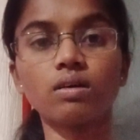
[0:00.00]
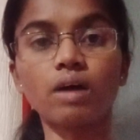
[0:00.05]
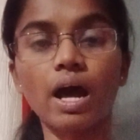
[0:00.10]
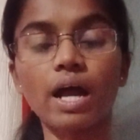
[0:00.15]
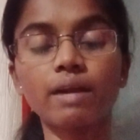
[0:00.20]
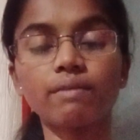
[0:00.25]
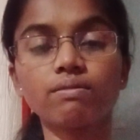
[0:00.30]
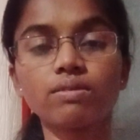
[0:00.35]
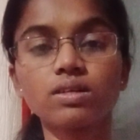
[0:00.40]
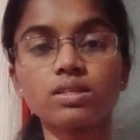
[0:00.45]

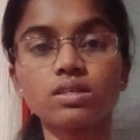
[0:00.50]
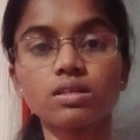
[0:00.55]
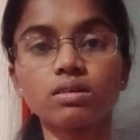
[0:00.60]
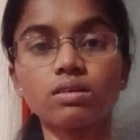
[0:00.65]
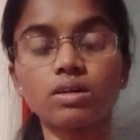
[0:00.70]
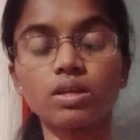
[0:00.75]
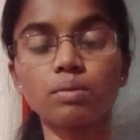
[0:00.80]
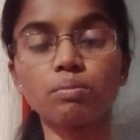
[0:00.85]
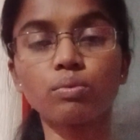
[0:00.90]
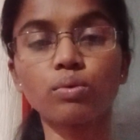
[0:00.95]

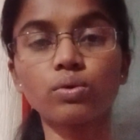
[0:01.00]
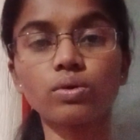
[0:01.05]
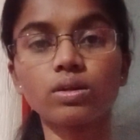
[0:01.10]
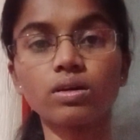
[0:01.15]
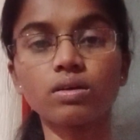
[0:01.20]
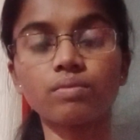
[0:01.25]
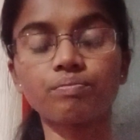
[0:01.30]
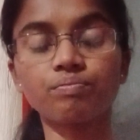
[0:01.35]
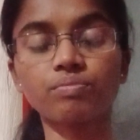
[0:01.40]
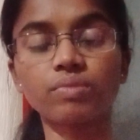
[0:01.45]

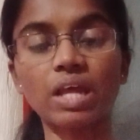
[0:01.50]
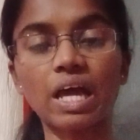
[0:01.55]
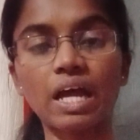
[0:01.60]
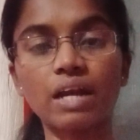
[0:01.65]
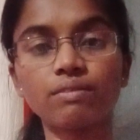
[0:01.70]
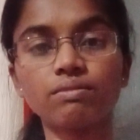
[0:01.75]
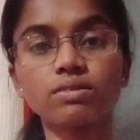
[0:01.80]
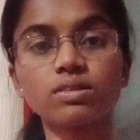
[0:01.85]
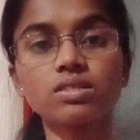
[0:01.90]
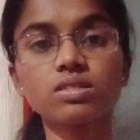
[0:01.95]

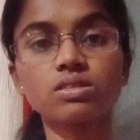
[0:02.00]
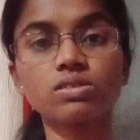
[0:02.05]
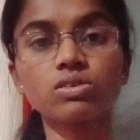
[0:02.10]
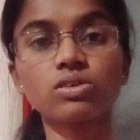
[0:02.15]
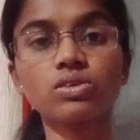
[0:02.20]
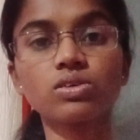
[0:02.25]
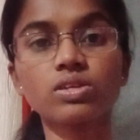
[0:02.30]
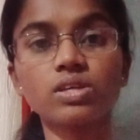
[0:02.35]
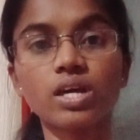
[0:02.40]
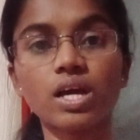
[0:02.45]
adverse
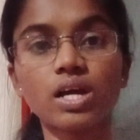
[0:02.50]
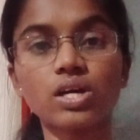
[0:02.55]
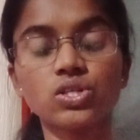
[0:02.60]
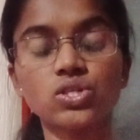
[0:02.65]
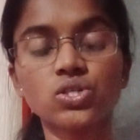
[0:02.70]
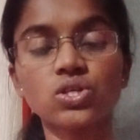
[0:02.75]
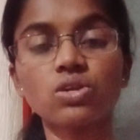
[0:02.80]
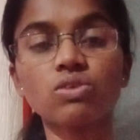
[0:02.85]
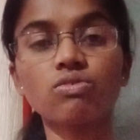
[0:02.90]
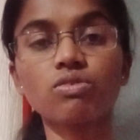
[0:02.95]
drug
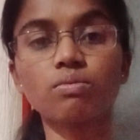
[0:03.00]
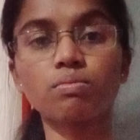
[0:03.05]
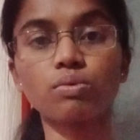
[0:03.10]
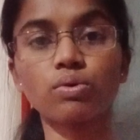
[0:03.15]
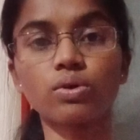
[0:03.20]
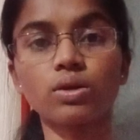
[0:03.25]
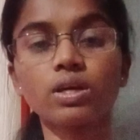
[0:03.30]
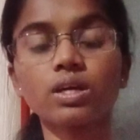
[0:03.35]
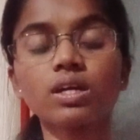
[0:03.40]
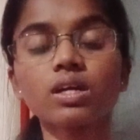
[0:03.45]
reaction
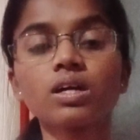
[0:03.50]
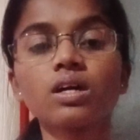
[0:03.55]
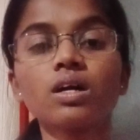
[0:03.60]
reporting.